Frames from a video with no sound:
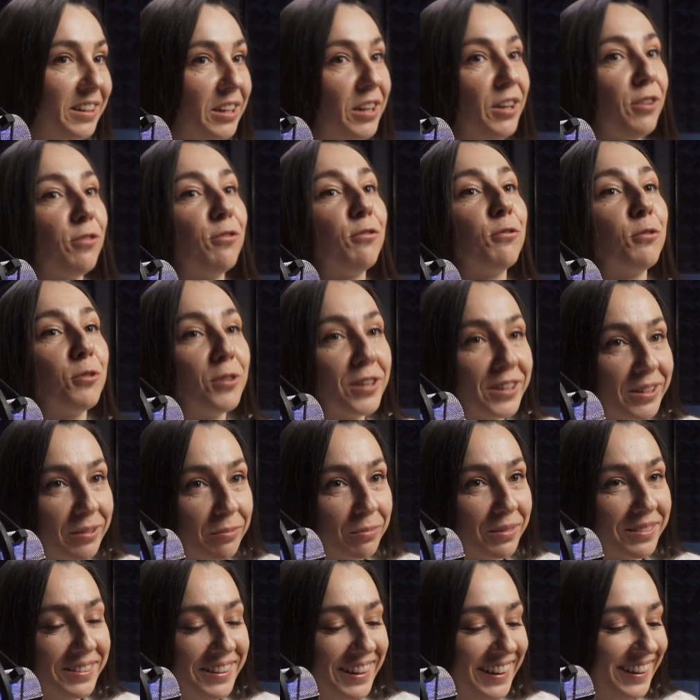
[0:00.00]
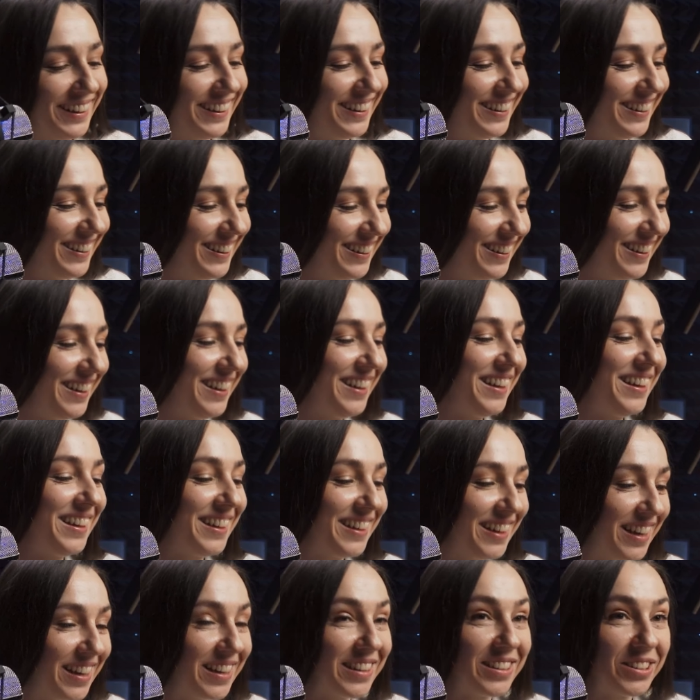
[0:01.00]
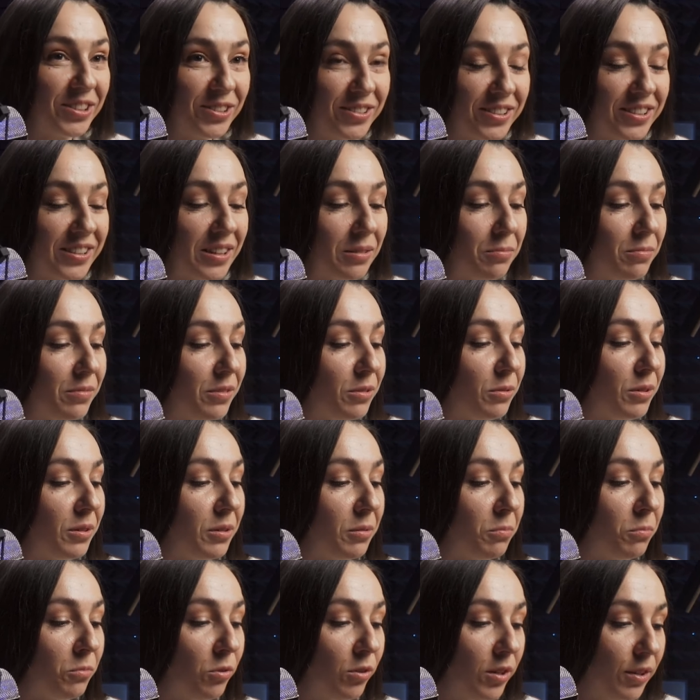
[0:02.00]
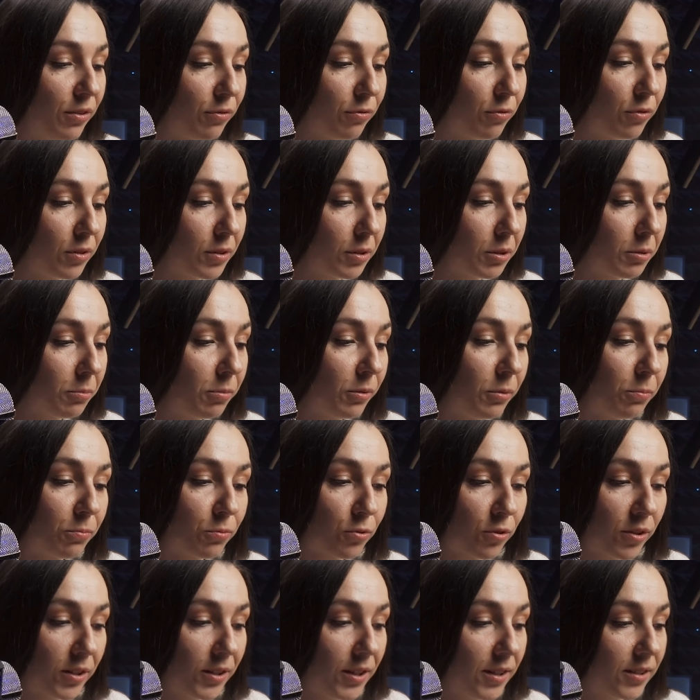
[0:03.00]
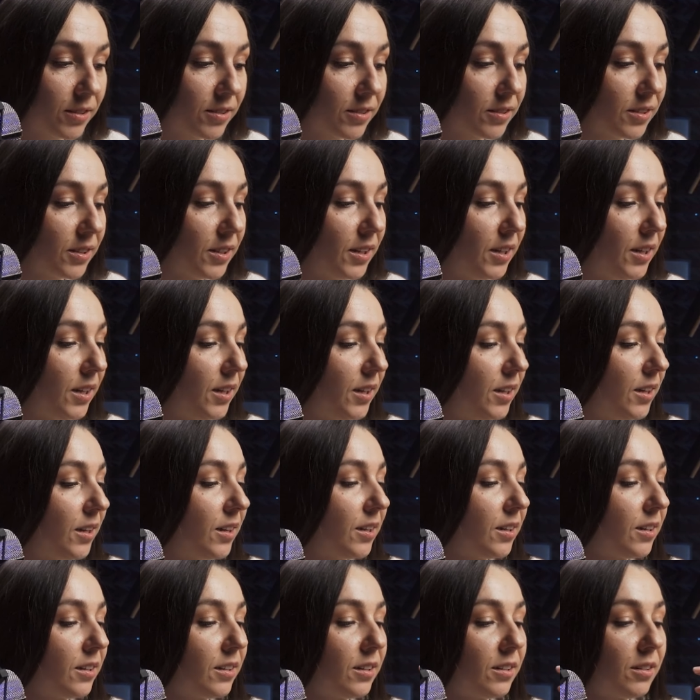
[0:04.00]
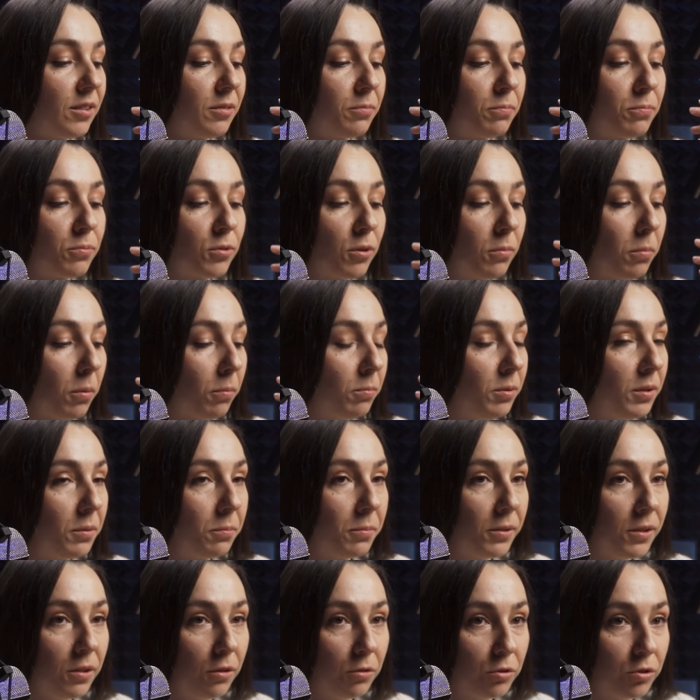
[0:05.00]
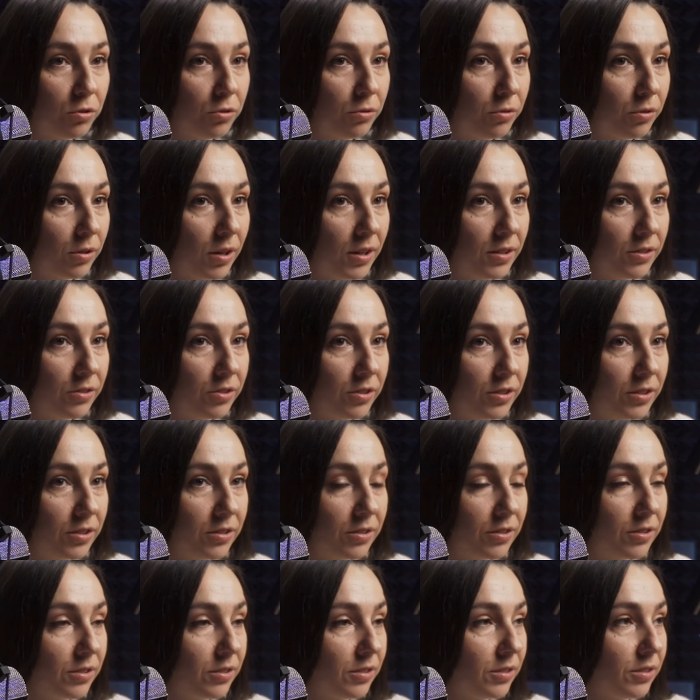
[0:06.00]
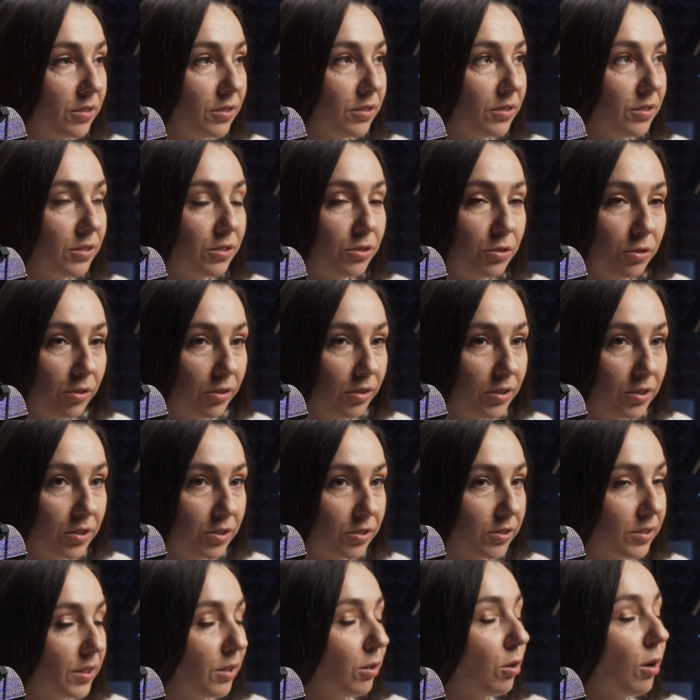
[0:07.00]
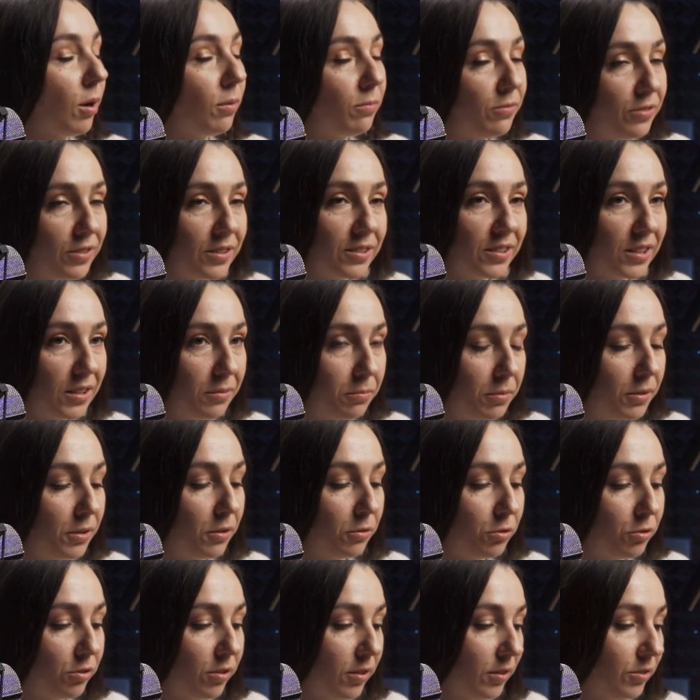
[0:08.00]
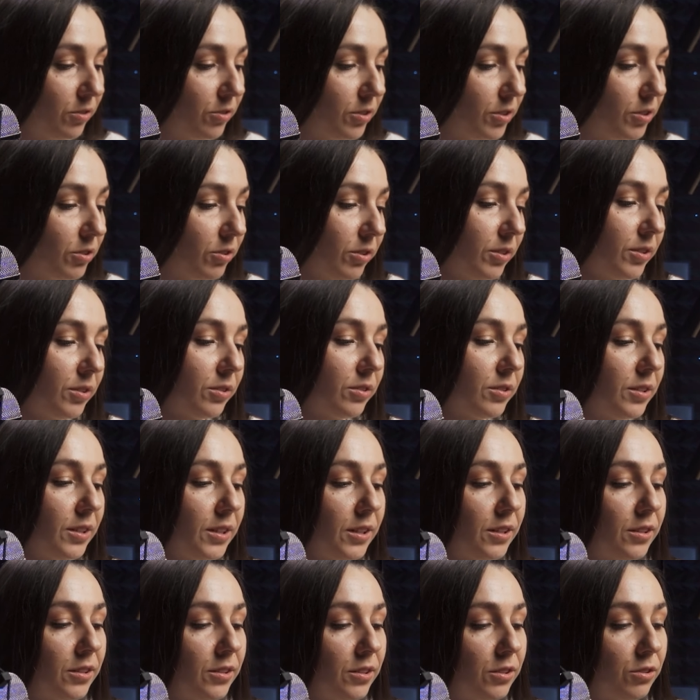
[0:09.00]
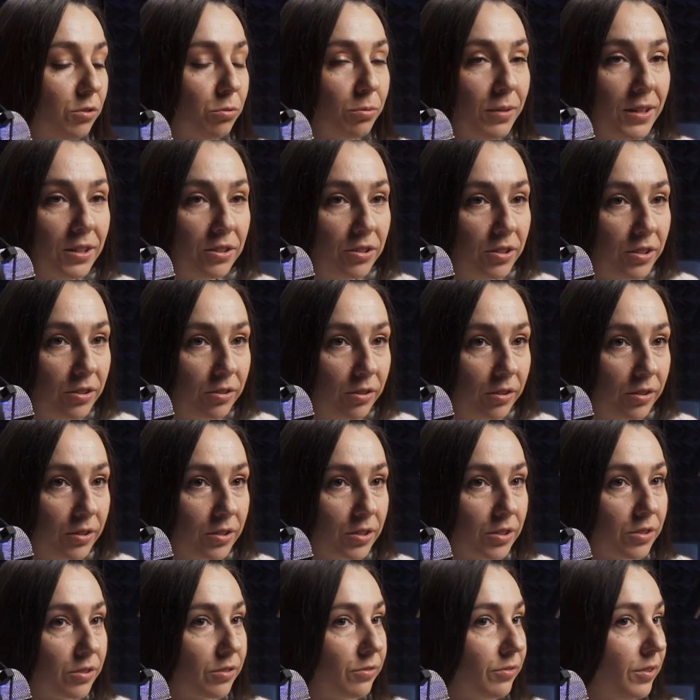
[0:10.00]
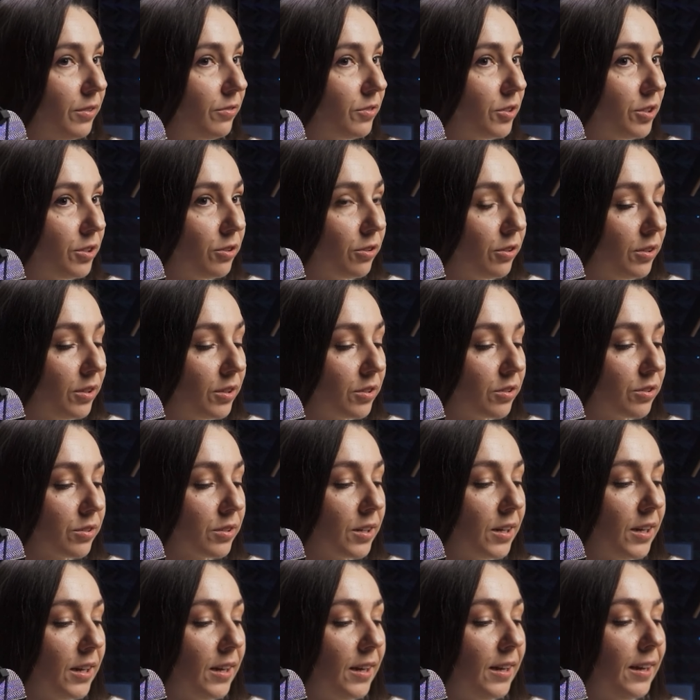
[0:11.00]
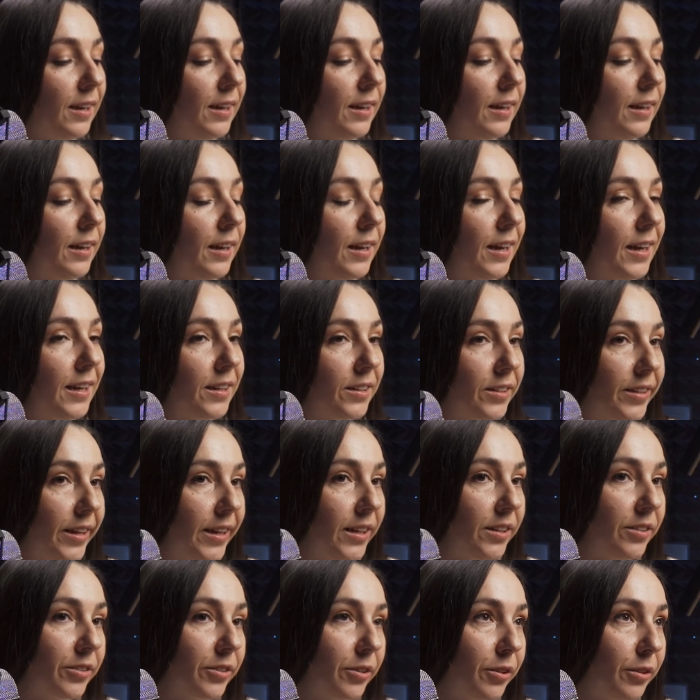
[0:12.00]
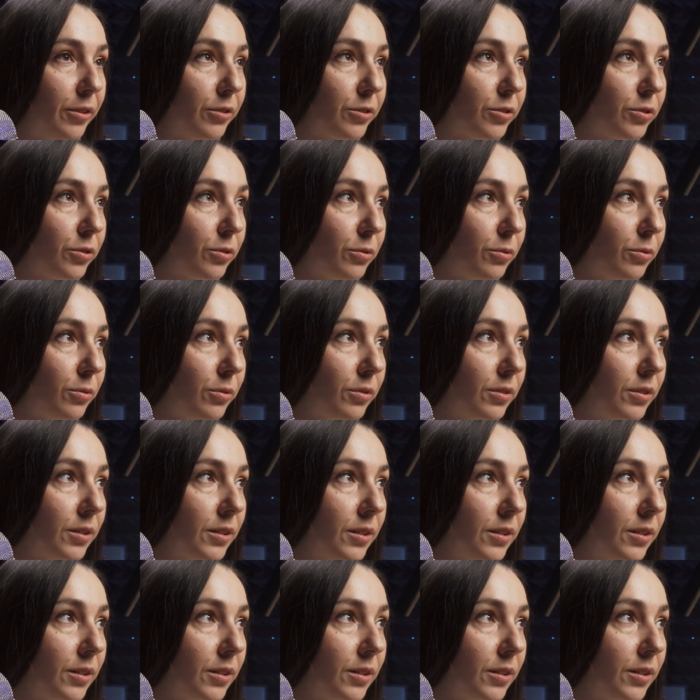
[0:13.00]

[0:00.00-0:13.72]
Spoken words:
affordable, some more affordable products, probably below $200, obviously below $200, like $20, $50. And that also